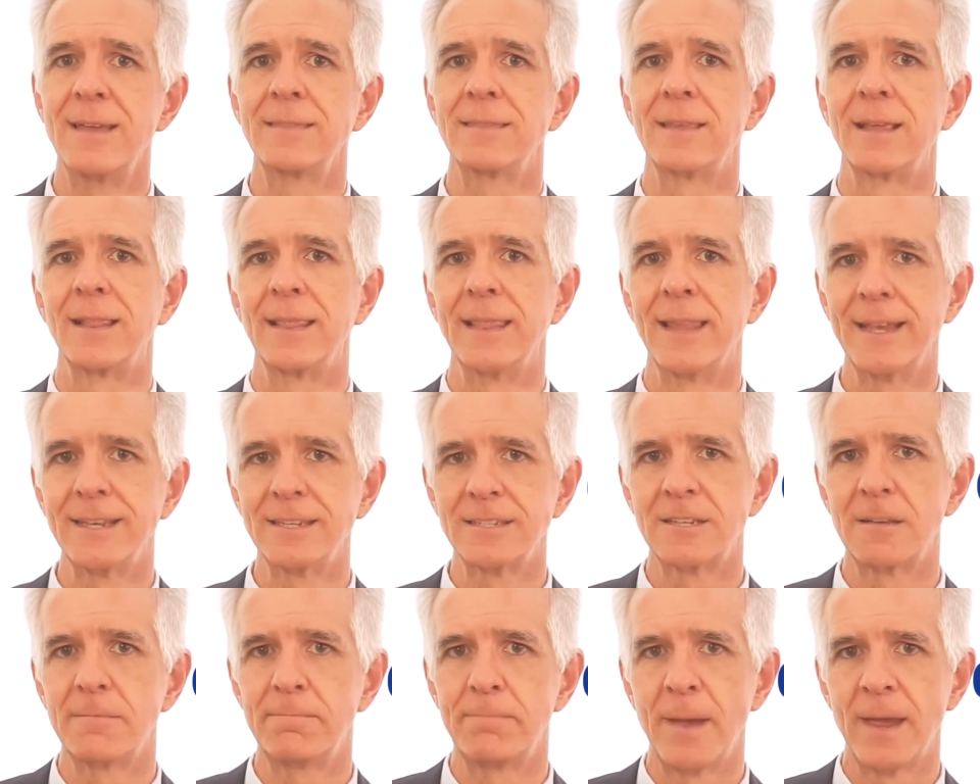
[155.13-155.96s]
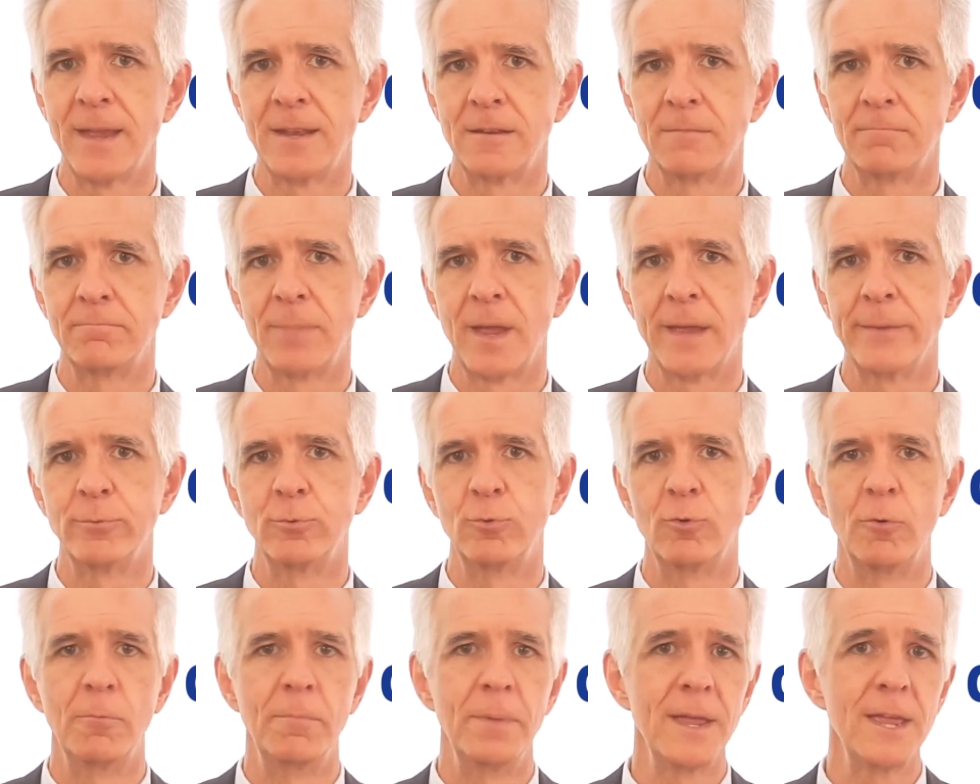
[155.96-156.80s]
the less dependent people
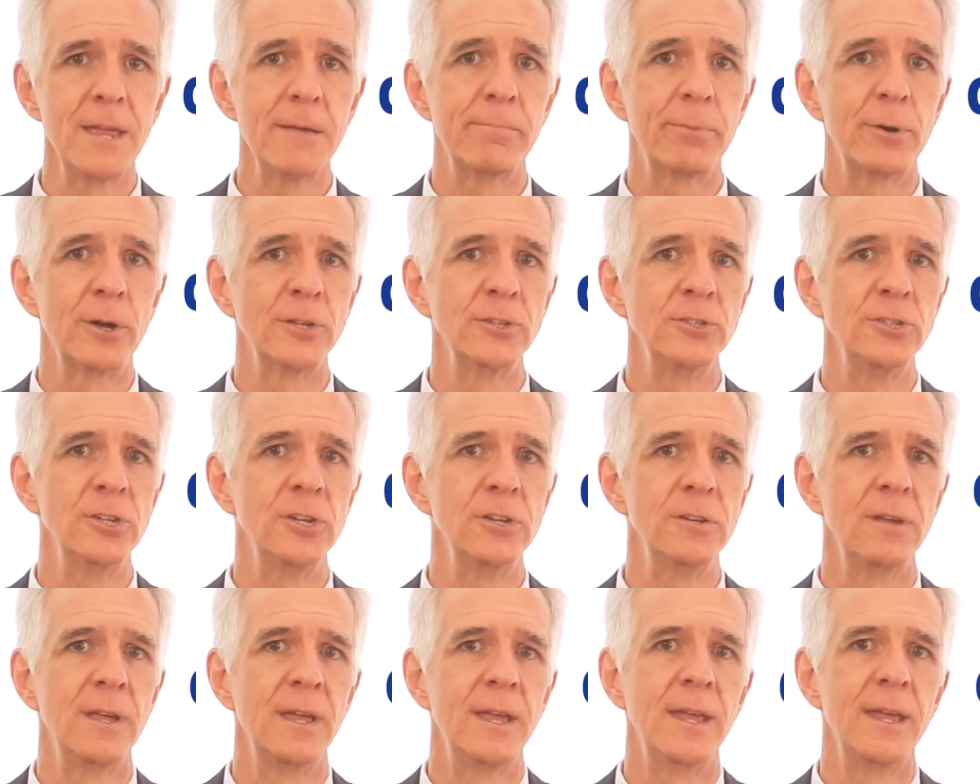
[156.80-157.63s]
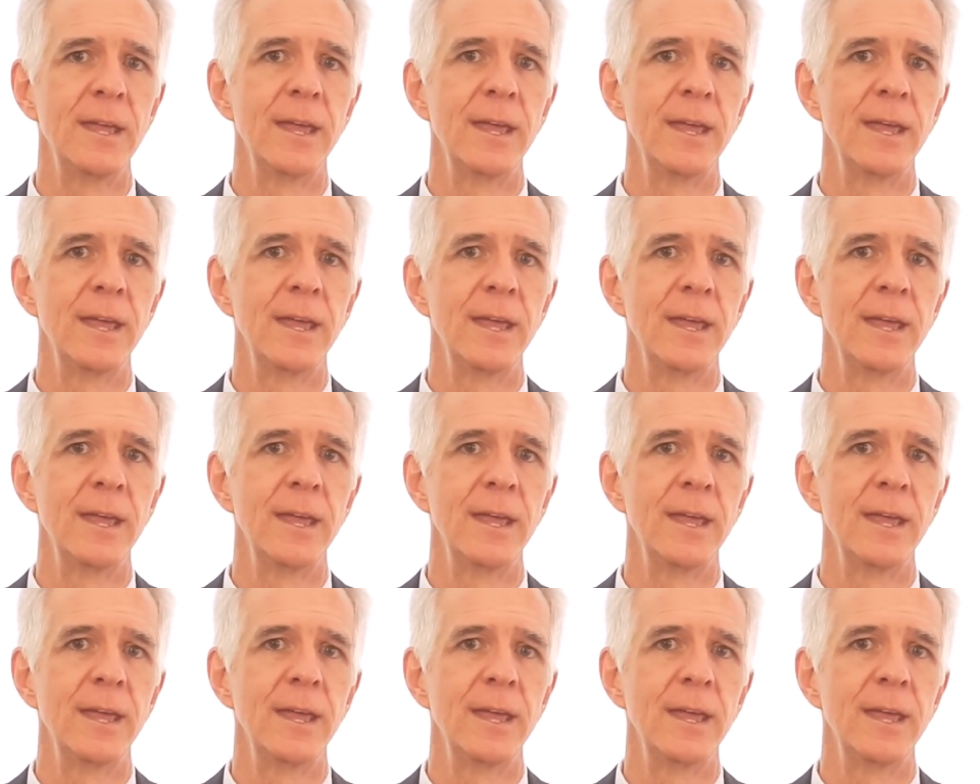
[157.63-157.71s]
will be upon you,